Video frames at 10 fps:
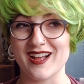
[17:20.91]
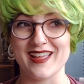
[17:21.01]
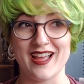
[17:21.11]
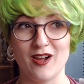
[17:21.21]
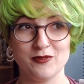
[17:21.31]
I
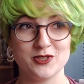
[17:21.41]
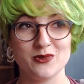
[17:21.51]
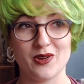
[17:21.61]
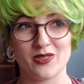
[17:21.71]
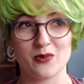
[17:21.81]
have
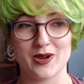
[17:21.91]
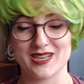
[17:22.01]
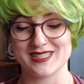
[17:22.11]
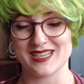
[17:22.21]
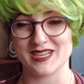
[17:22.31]
to,
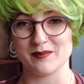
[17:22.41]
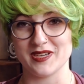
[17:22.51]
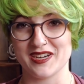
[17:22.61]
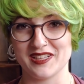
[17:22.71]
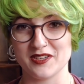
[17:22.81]
otherwise I'm
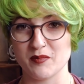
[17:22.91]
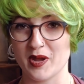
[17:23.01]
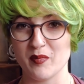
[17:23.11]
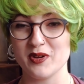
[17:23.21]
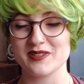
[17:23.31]
not allowed to
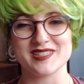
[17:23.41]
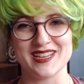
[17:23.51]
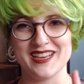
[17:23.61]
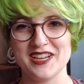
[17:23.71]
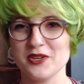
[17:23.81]
buy books,
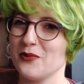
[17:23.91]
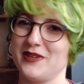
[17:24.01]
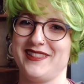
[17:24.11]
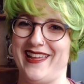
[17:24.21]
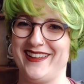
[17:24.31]
and I don't
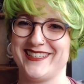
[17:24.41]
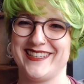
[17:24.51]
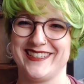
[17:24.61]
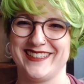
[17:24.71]
want that.